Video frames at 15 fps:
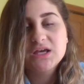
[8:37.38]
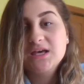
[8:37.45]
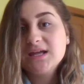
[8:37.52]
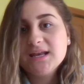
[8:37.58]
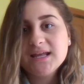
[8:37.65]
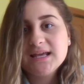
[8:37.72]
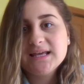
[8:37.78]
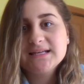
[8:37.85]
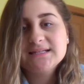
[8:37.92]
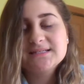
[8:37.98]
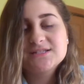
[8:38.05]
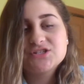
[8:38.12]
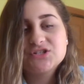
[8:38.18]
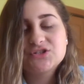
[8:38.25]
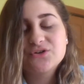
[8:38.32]
good it is,
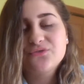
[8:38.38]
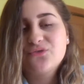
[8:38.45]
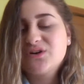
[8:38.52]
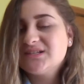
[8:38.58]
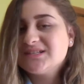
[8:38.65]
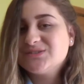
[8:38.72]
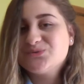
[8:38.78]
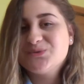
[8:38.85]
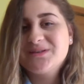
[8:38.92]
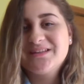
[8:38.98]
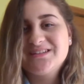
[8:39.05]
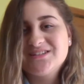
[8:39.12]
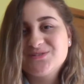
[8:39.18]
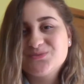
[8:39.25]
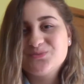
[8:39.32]
and just her voice is
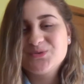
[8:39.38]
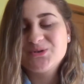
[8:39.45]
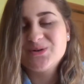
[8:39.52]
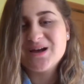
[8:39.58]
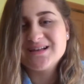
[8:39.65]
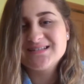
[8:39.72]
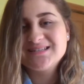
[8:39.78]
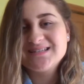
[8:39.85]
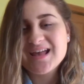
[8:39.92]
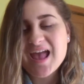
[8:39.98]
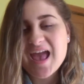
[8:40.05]
really just progressed